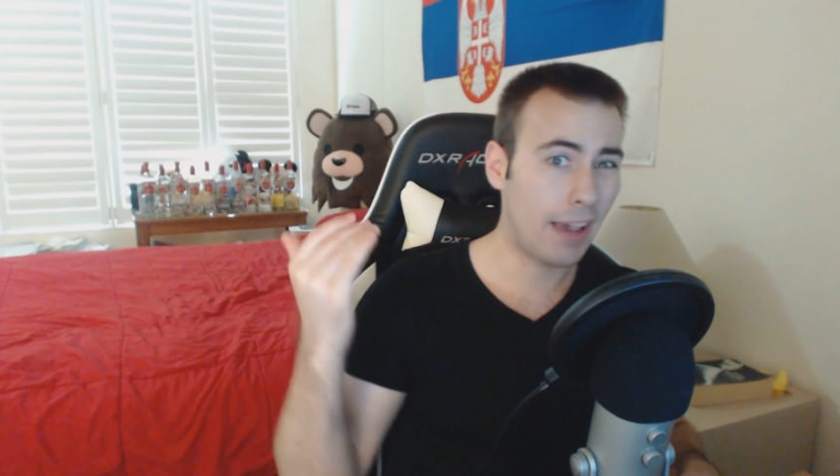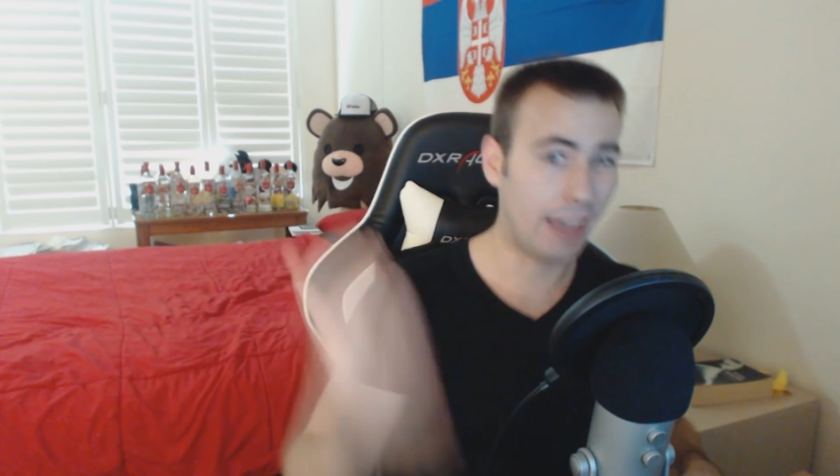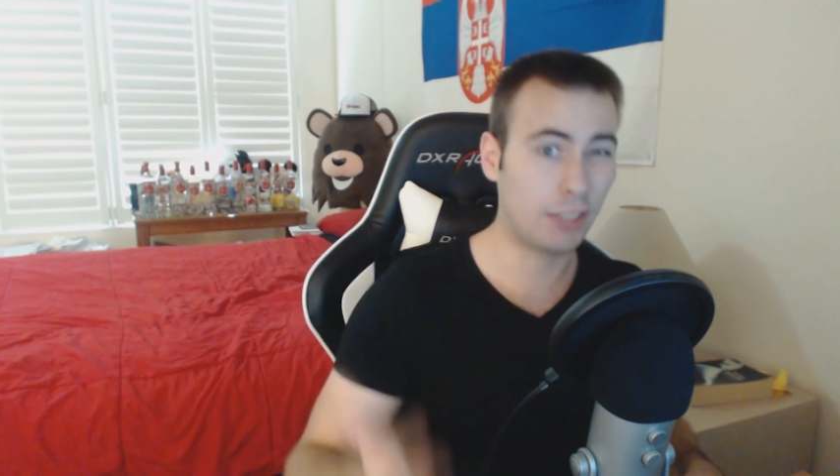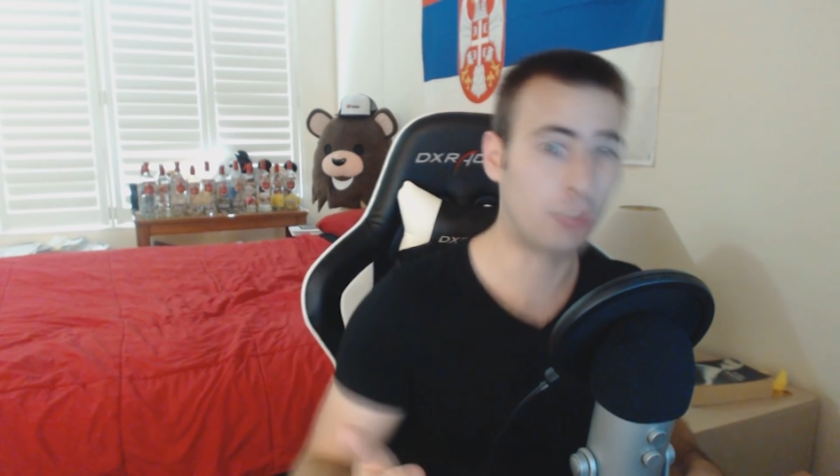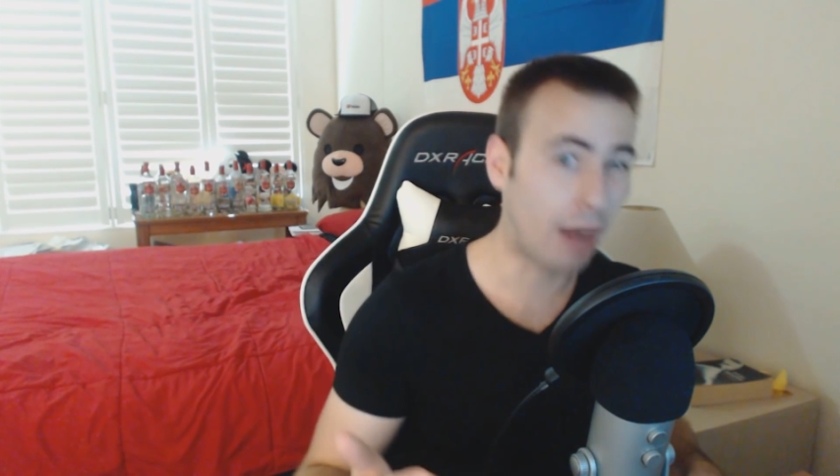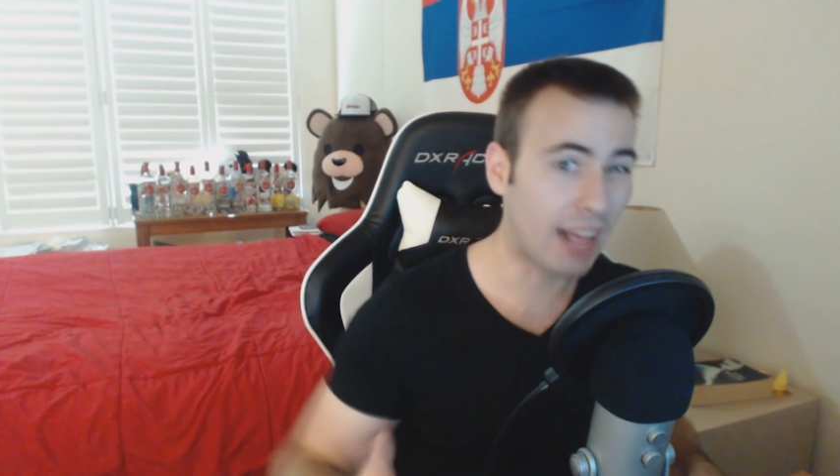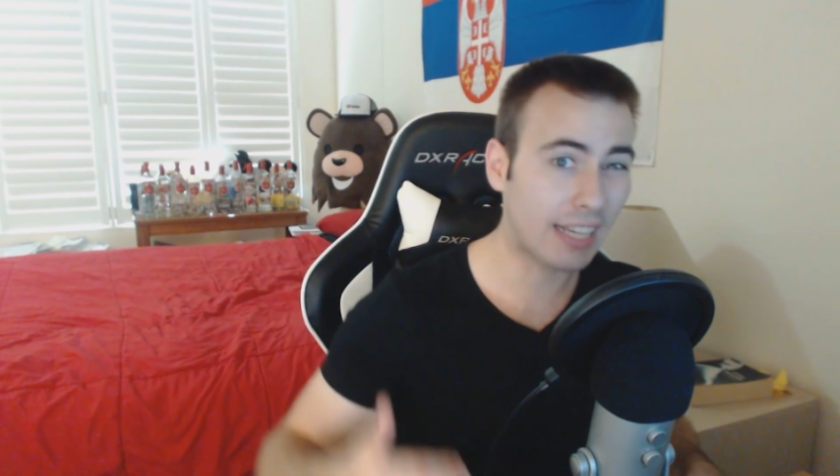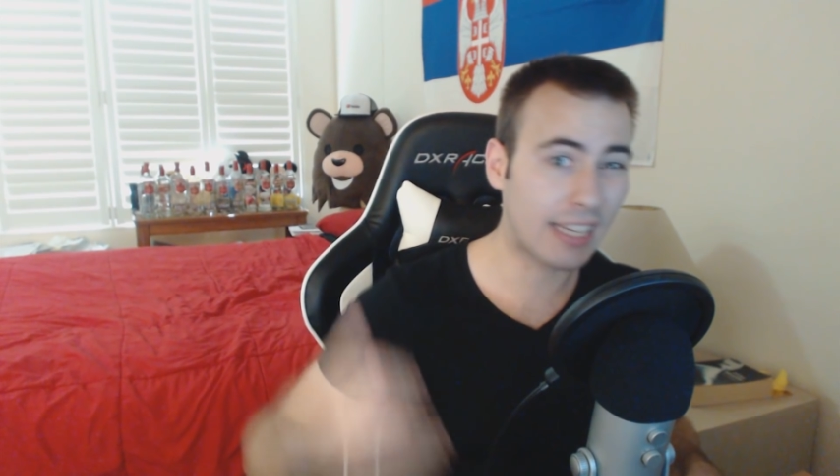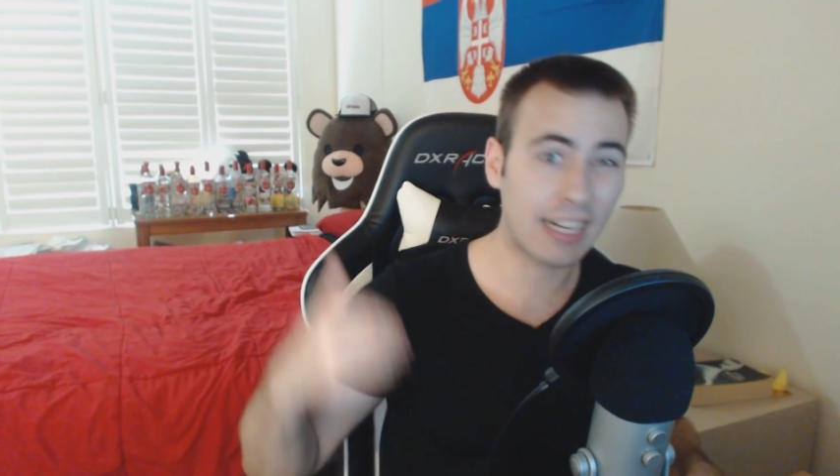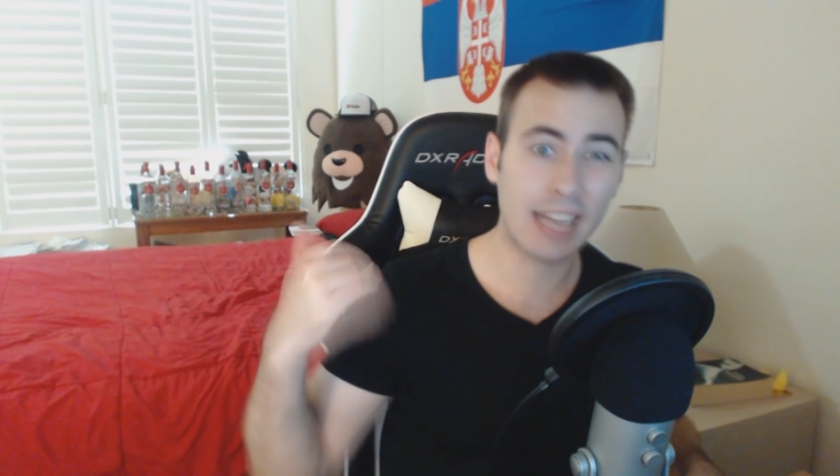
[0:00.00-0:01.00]
a
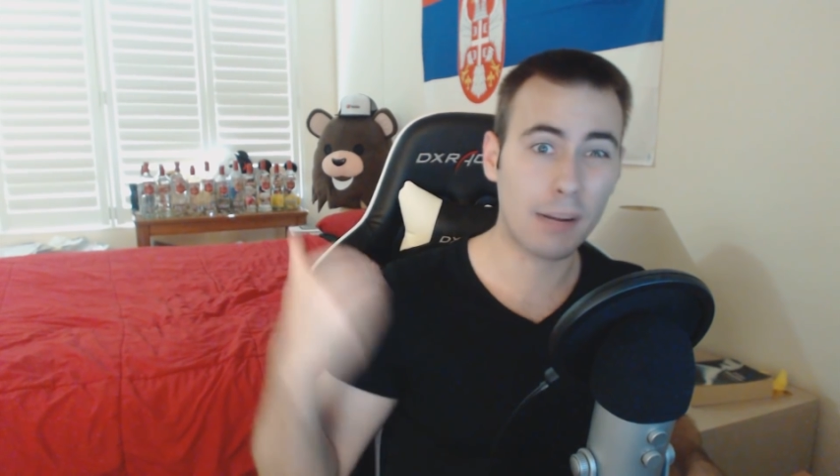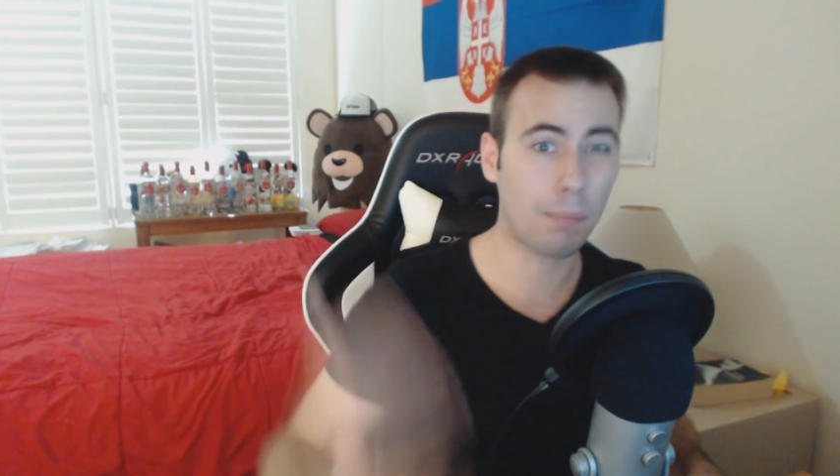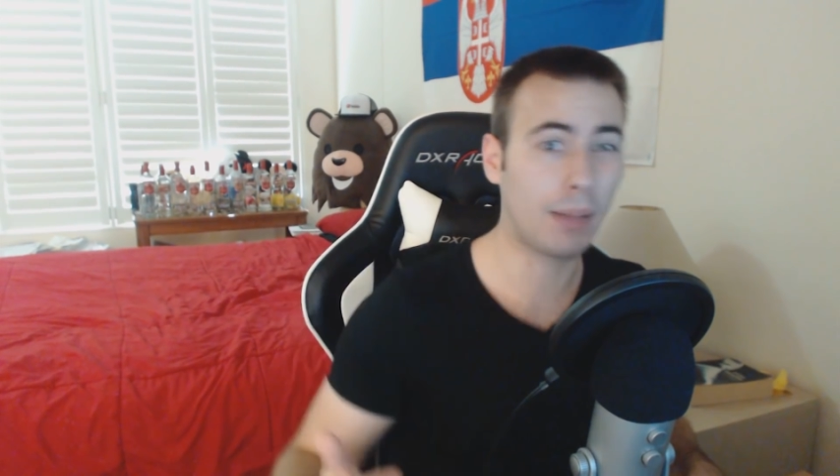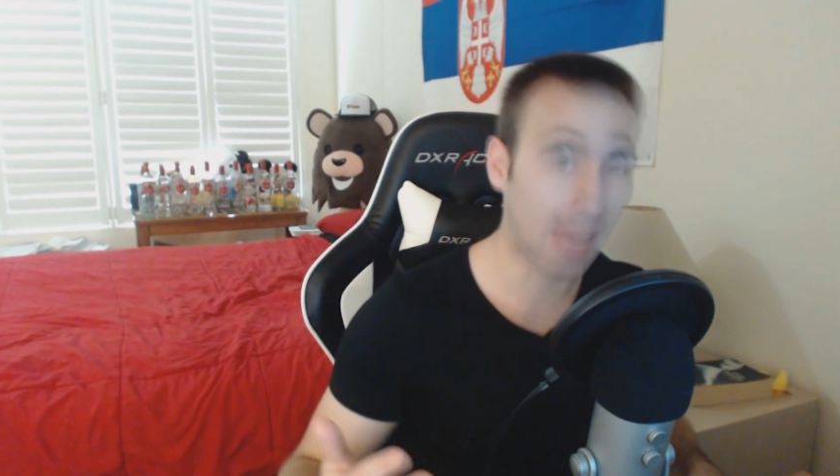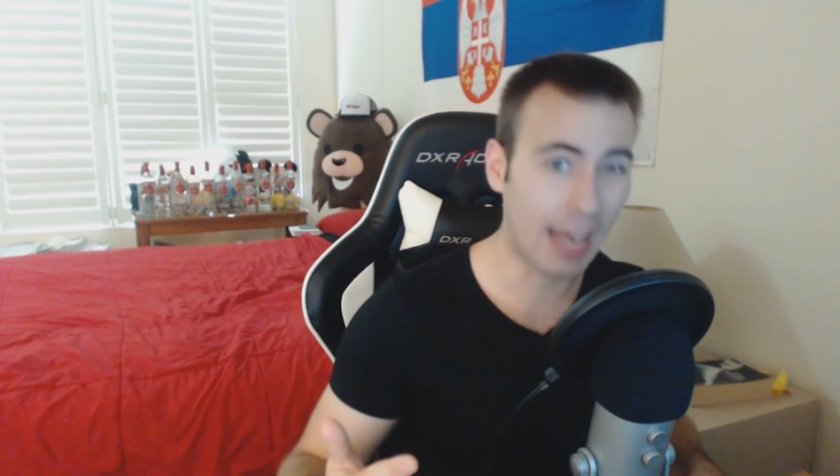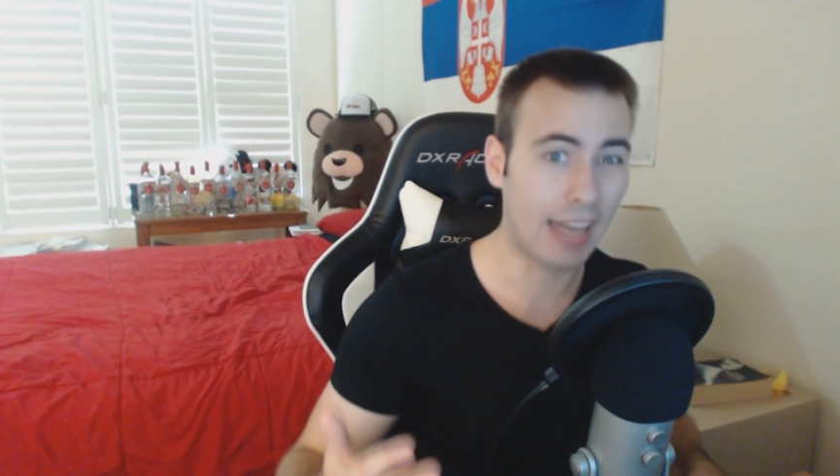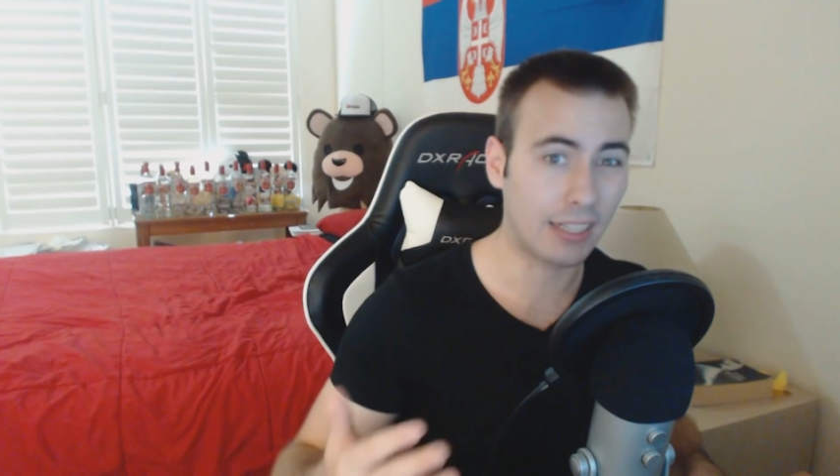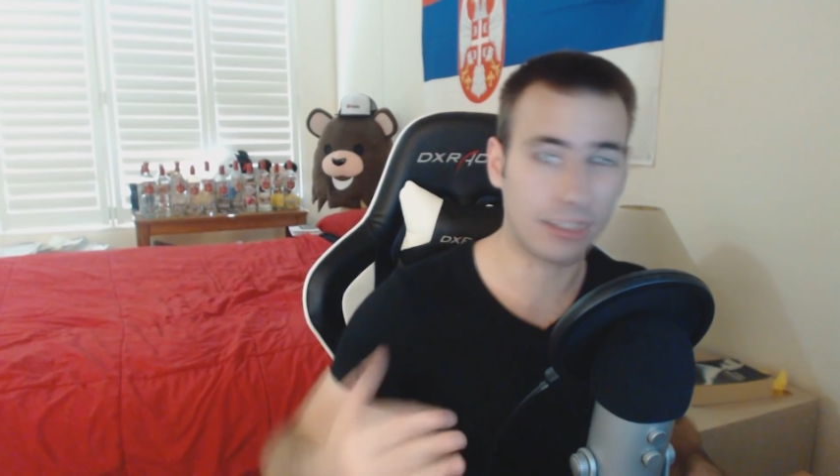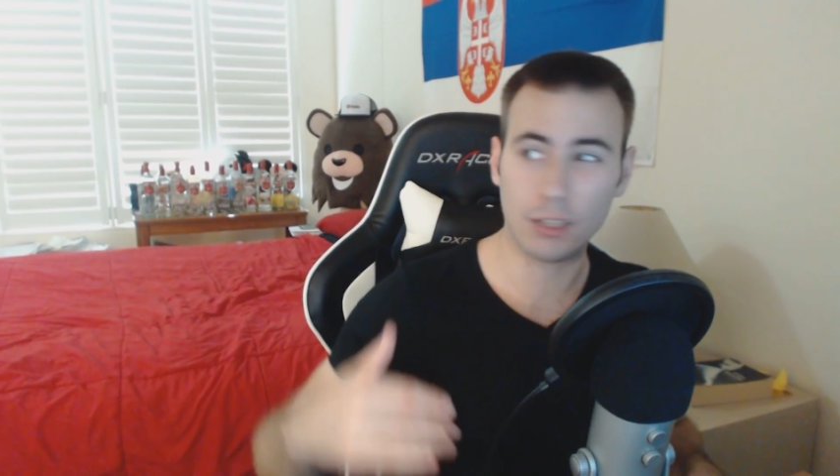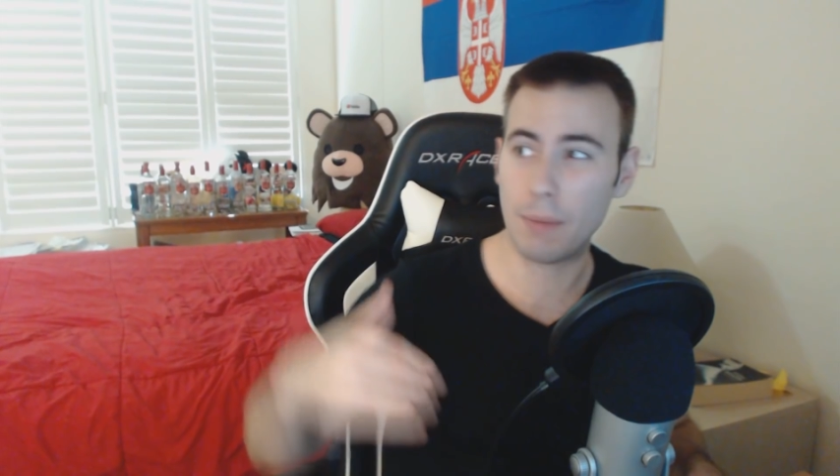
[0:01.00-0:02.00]
dragon and a plant